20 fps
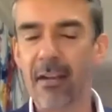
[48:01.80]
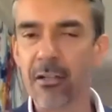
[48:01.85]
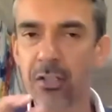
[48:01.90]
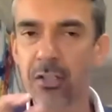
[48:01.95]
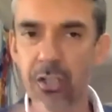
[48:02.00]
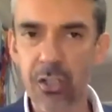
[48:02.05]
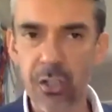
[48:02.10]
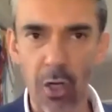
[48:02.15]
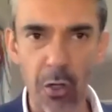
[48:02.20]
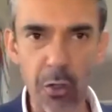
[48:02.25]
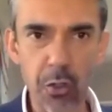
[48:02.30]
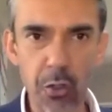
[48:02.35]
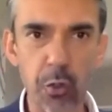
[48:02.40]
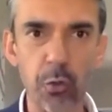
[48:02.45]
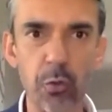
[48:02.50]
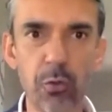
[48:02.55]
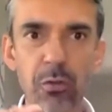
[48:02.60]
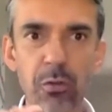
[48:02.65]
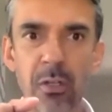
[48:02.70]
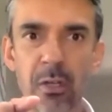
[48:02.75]
And
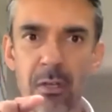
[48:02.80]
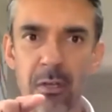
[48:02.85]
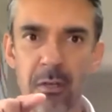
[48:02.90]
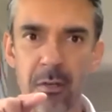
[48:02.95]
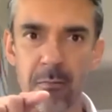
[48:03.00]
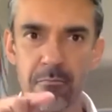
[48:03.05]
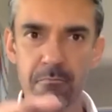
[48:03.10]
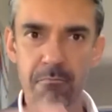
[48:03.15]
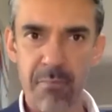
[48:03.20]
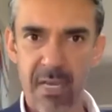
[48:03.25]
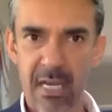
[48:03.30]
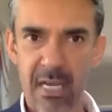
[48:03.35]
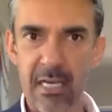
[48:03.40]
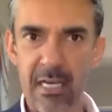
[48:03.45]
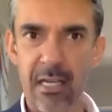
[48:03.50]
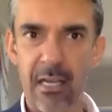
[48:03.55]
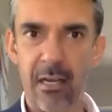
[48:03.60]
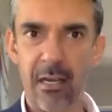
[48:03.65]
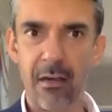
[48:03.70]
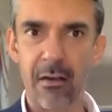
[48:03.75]
social
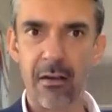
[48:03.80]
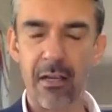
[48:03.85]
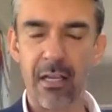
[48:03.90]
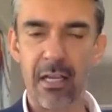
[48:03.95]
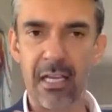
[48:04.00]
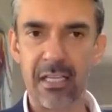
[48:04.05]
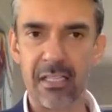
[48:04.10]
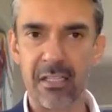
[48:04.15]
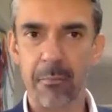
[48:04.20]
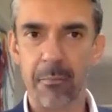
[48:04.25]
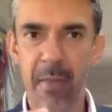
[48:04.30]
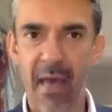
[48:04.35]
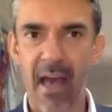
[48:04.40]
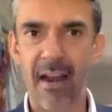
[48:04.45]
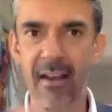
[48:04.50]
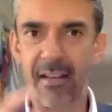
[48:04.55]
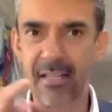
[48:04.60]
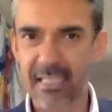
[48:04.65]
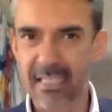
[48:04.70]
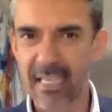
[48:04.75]
media is
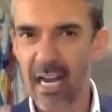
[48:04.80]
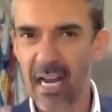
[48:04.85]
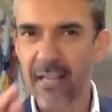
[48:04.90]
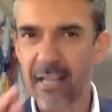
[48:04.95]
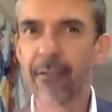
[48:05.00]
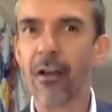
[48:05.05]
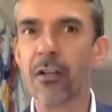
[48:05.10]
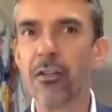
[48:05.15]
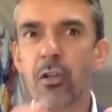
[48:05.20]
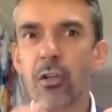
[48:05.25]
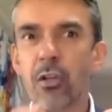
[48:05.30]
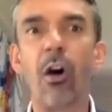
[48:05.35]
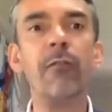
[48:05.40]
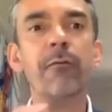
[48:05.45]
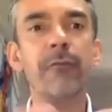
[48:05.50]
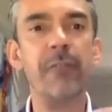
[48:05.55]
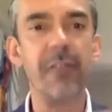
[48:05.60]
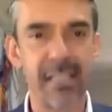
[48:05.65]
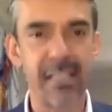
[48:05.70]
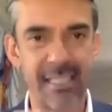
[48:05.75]
about starting those
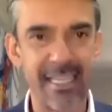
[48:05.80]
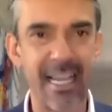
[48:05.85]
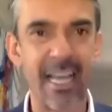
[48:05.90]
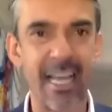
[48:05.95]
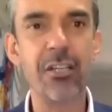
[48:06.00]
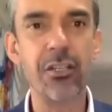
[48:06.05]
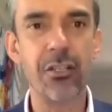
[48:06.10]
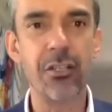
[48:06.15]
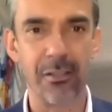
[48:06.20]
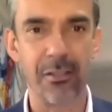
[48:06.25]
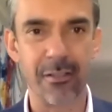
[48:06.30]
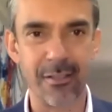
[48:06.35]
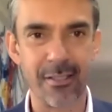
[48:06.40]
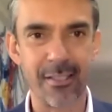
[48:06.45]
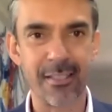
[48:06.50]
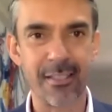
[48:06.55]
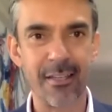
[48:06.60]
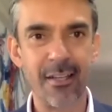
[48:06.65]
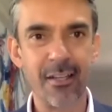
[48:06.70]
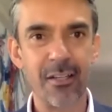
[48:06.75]

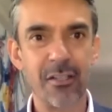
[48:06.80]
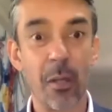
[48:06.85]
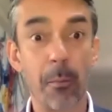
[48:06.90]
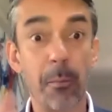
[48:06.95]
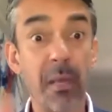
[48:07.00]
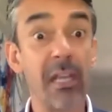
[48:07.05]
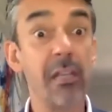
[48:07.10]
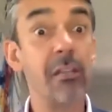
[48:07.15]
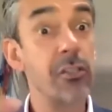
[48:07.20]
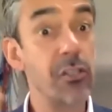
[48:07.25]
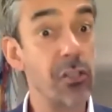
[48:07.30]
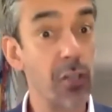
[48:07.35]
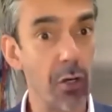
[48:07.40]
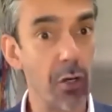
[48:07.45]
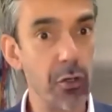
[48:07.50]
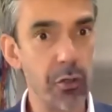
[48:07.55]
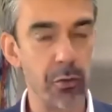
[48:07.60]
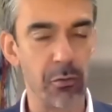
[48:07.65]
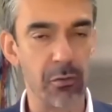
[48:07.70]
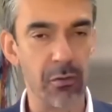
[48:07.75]
conversations. So being
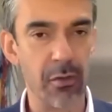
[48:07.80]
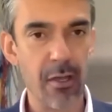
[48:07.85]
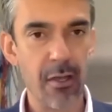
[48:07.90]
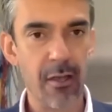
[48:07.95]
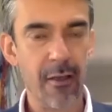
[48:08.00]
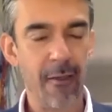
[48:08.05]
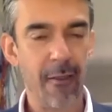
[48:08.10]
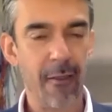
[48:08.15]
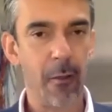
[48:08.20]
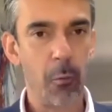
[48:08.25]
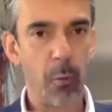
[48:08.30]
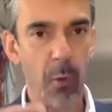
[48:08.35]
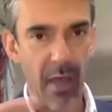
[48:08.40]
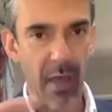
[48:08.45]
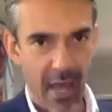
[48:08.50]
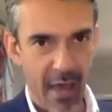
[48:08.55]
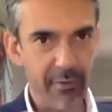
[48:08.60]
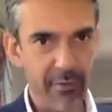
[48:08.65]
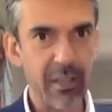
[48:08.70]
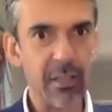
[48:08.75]
social, we're
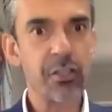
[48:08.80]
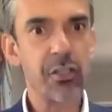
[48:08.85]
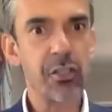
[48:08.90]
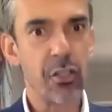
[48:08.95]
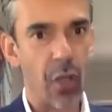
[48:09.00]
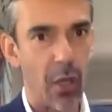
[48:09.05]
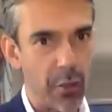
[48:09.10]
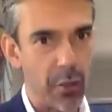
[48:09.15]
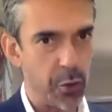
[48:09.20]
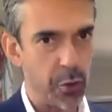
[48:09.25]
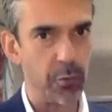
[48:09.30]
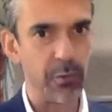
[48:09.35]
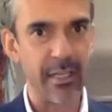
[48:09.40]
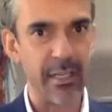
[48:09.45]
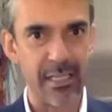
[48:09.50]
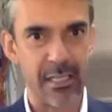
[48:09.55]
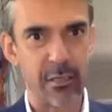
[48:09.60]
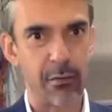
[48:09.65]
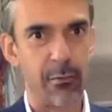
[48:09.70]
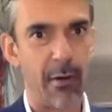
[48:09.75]
having a social
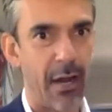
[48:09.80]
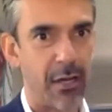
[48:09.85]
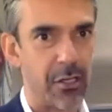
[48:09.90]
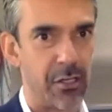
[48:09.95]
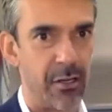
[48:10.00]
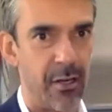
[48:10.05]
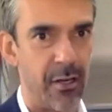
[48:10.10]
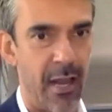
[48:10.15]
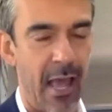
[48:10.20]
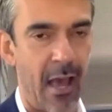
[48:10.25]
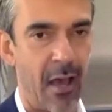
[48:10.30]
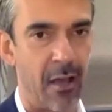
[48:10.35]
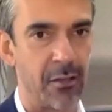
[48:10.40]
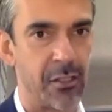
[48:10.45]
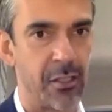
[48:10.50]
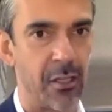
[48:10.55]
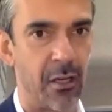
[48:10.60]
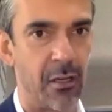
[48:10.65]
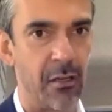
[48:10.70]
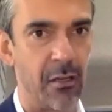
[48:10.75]
interaction now.
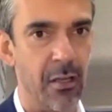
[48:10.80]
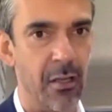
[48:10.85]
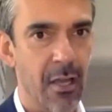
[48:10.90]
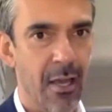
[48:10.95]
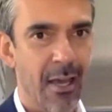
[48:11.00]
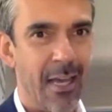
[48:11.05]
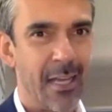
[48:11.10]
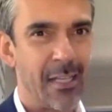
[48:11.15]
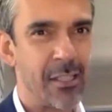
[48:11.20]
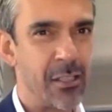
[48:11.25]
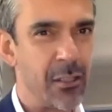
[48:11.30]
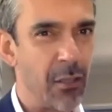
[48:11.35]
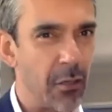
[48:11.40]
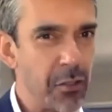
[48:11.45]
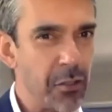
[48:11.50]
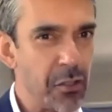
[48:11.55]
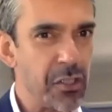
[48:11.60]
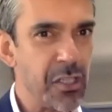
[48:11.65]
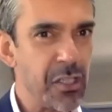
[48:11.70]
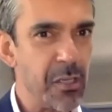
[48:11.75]
So it's
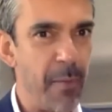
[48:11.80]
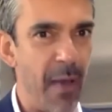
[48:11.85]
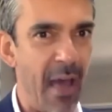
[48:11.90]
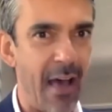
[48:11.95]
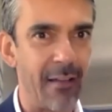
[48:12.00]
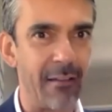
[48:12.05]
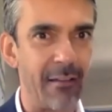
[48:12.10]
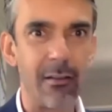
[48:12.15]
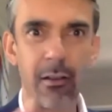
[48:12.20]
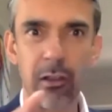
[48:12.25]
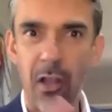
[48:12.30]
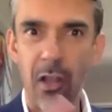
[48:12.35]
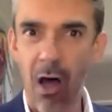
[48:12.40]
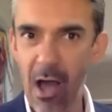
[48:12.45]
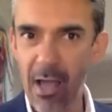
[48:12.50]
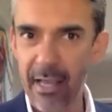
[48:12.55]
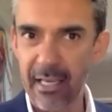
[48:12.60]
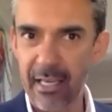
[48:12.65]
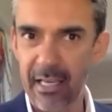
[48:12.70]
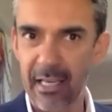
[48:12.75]
not just about
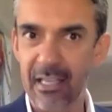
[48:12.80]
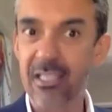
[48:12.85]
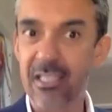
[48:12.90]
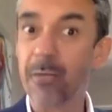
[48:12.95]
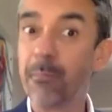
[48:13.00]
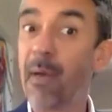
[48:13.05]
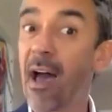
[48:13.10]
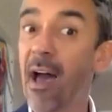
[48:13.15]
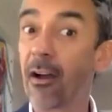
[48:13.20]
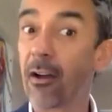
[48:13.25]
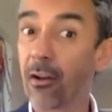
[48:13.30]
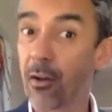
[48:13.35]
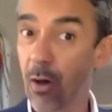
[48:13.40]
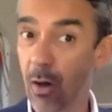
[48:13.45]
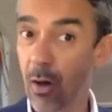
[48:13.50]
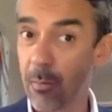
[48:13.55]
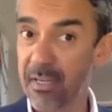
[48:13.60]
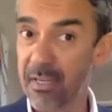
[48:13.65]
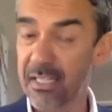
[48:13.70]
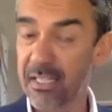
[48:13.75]
liking, it's about
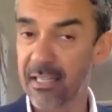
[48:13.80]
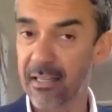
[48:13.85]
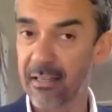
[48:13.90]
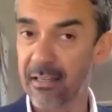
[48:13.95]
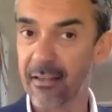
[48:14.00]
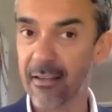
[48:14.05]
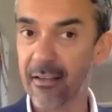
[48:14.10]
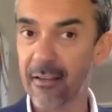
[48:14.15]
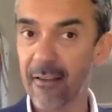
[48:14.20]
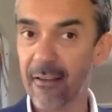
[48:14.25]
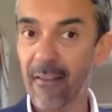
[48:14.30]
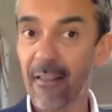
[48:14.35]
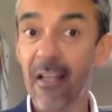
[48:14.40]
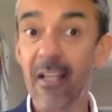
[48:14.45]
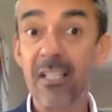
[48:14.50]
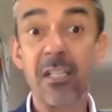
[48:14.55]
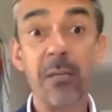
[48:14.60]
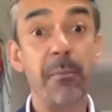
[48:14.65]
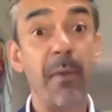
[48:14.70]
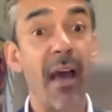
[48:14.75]
commenting.
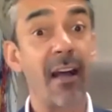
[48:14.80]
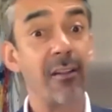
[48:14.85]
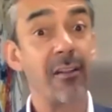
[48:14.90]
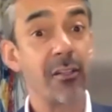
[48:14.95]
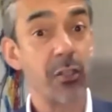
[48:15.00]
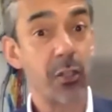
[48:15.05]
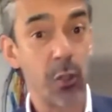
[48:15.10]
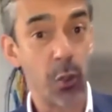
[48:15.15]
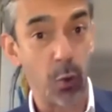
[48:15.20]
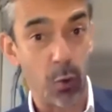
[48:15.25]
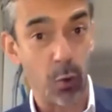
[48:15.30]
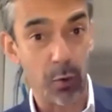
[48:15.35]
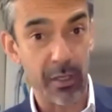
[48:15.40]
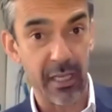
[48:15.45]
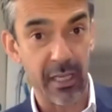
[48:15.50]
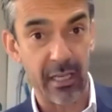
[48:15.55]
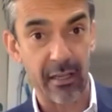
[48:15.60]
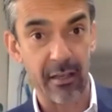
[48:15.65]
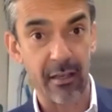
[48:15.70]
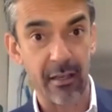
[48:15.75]
It's about
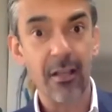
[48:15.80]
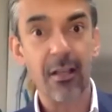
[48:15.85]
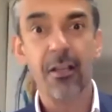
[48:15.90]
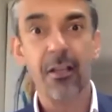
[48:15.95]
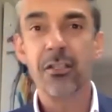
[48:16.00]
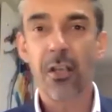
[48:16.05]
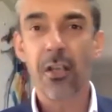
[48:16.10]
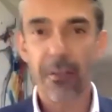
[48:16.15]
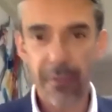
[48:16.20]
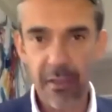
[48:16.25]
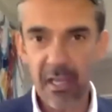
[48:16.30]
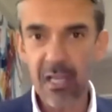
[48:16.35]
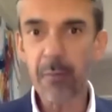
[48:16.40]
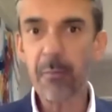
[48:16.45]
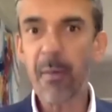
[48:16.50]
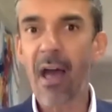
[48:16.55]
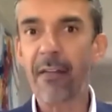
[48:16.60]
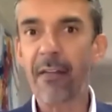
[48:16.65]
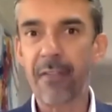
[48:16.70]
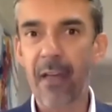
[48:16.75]
talking. So think
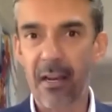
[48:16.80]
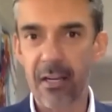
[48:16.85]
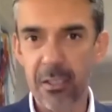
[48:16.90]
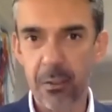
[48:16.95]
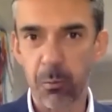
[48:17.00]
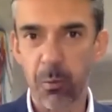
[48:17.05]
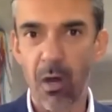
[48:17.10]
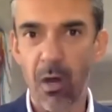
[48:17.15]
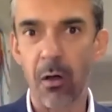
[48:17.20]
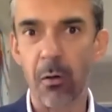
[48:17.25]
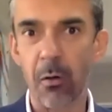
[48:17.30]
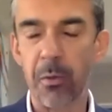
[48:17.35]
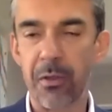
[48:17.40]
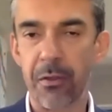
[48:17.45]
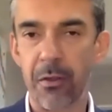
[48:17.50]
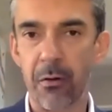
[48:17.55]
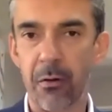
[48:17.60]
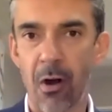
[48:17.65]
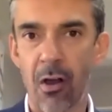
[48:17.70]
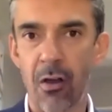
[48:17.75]
about that as well with
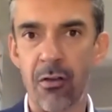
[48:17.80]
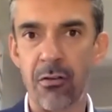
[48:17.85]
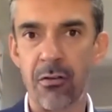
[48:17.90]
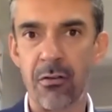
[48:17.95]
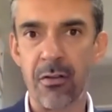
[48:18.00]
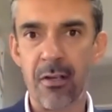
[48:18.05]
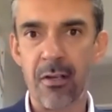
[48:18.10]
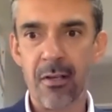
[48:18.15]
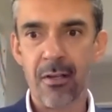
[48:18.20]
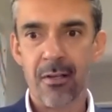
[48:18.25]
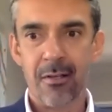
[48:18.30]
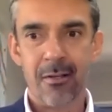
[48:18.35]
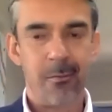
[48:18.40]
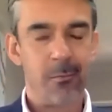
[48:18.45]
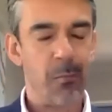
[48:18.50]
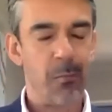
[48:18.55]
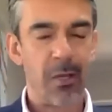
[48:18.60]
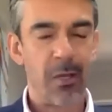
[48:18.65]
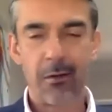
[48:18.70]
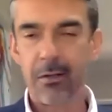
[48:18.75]
your own,
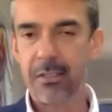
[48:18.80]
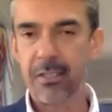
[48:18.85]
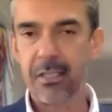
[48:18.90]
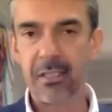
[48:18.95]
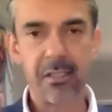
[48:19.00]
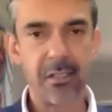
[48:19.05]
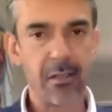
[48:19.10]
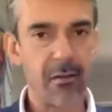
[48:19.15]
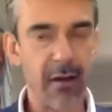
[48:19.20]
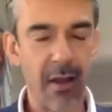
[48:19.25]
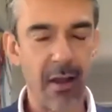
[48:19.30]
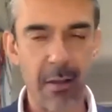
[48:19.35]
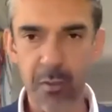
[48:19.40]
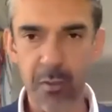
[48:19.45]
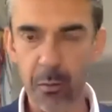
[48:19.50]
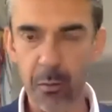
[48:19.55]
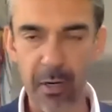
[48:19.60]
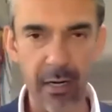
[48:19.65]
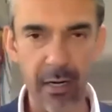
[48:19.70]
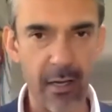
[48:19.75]
whether it's Instagram,
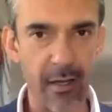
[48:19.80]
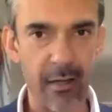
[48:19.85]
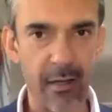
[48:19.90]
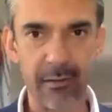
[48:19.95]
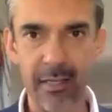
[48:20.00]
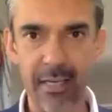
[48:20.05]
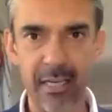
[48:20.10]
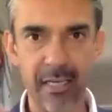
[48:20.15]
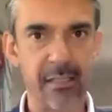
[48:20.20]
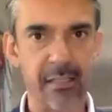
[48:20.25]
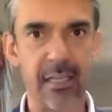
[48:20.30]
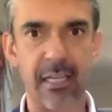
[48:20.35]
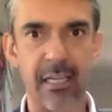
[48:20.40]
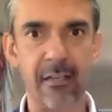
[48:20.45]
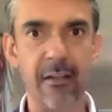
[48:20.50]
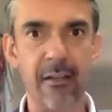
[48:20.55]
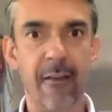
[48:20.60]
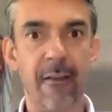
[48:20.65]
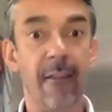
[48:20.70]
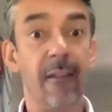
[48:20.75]
Twitter,
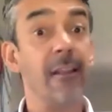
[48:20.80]
LinkedIn.